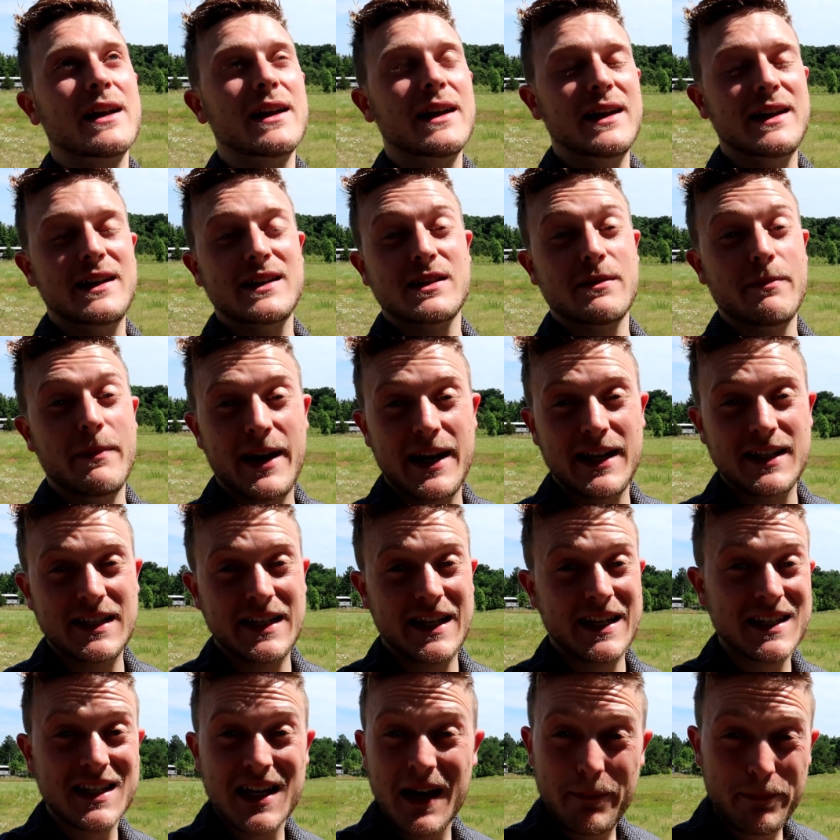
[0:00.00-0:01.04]
it is
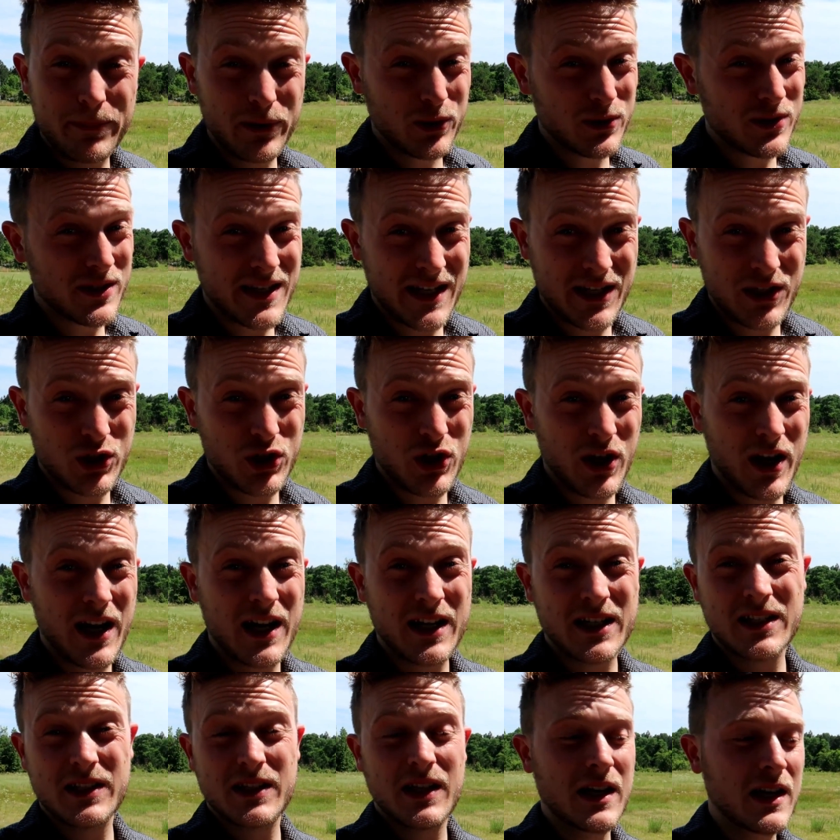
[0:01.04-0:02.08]
amazing. It's got Bilstein
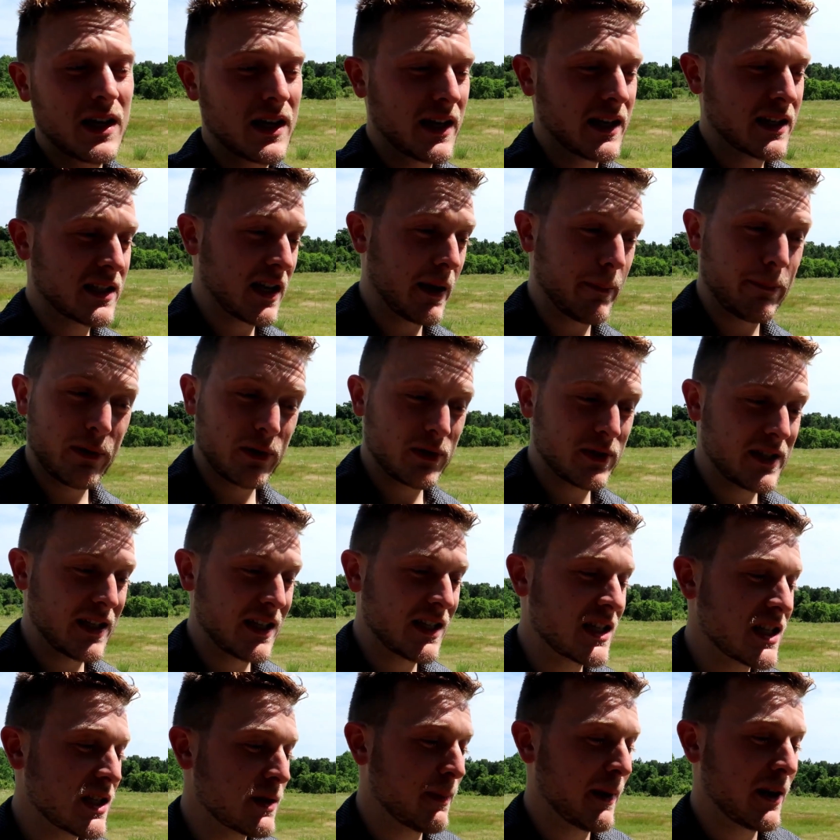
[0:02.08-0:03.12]
shocks. It's got
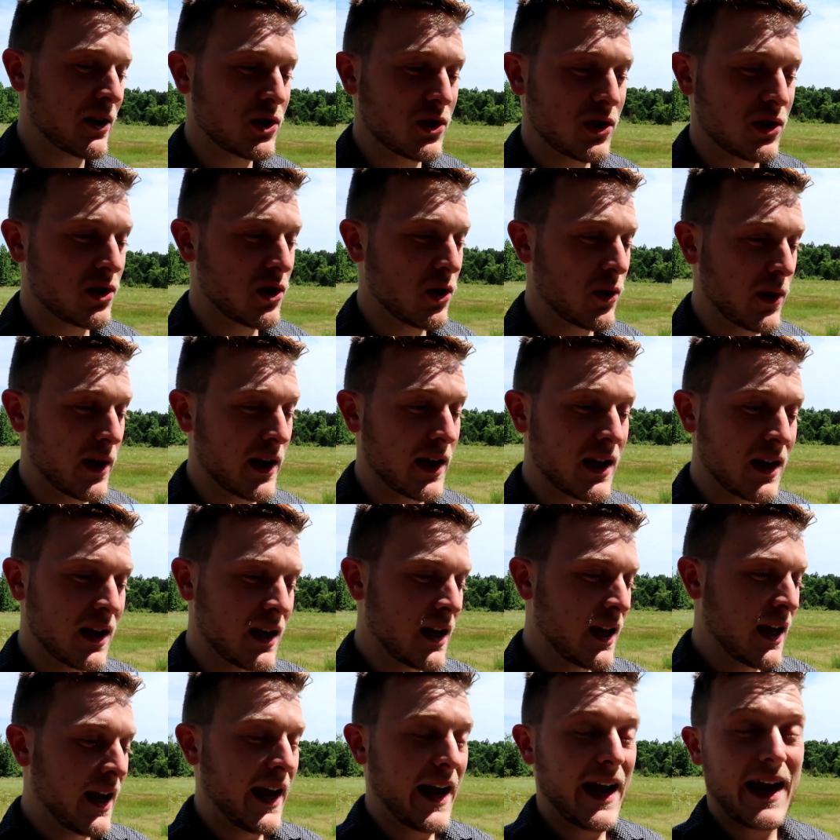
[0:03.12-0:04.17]
Bilstein suspension to it,
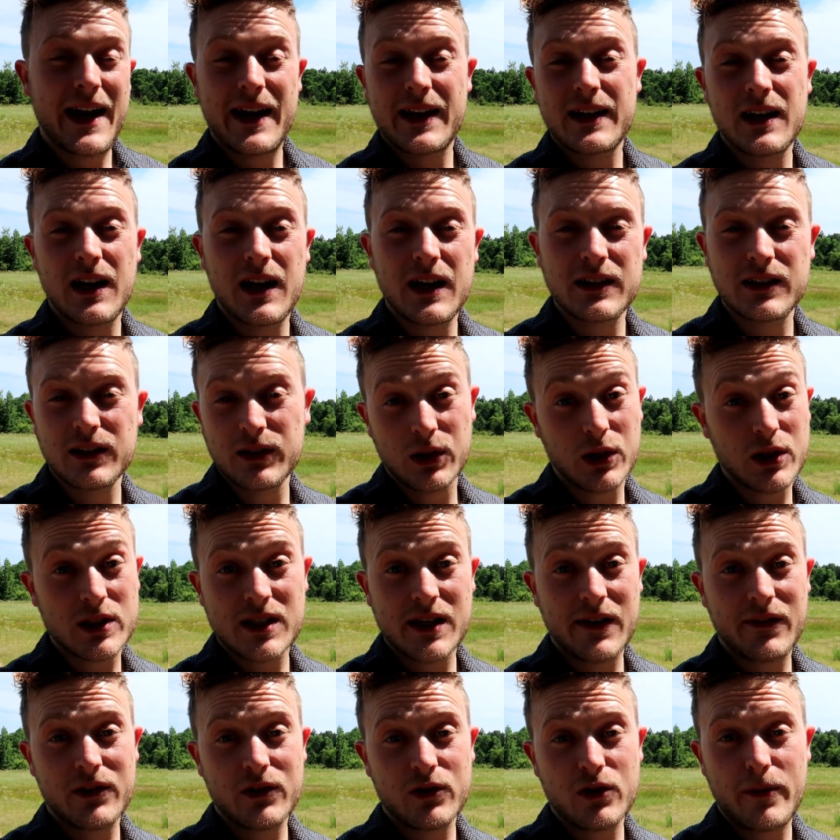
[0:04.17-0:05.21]
and the
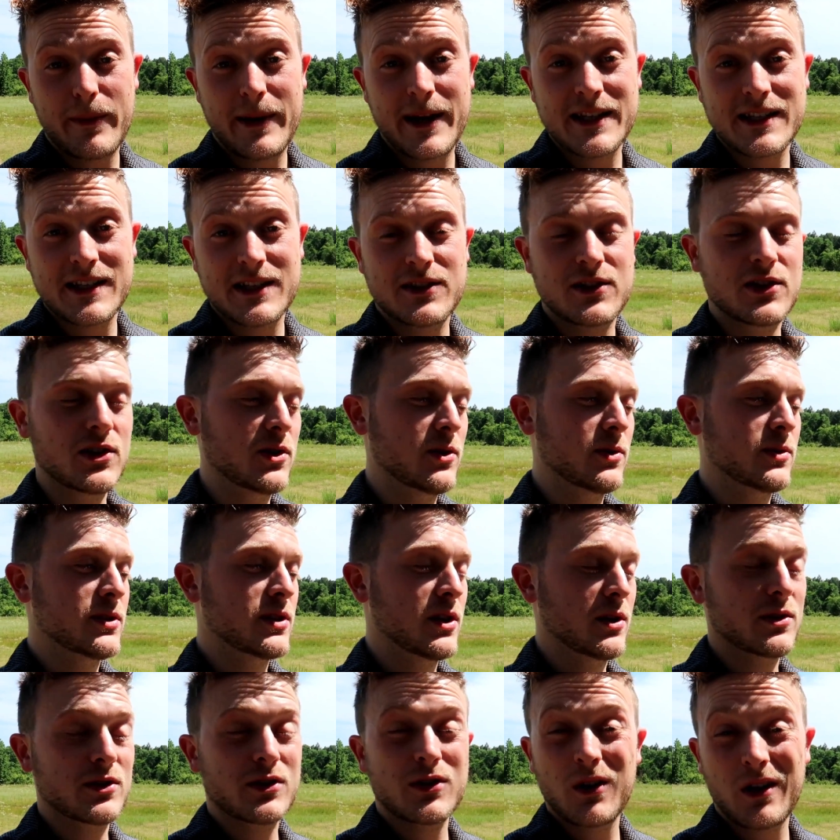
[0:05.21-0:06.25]
looks of it are amazing too.
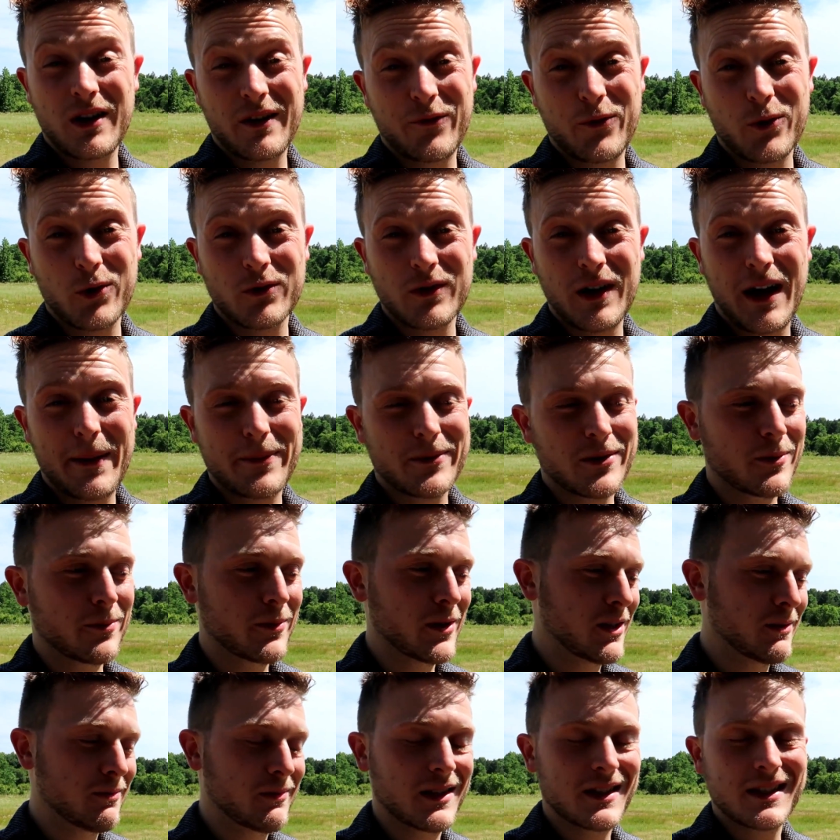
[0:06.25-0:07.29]
So sorry Ford Raptor,
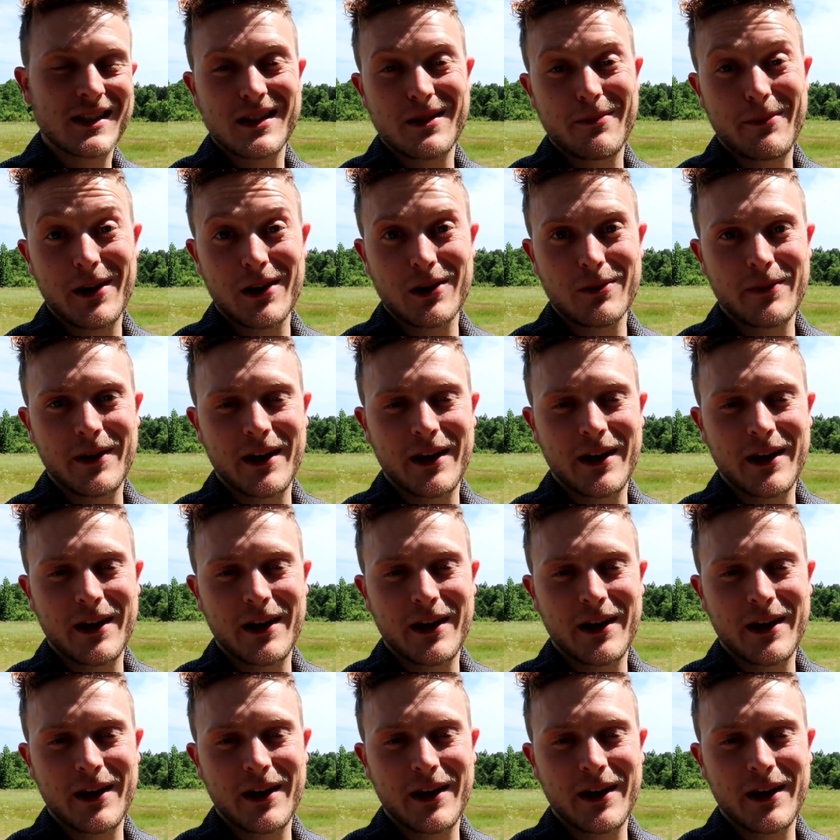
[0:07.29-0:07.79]
but this is the better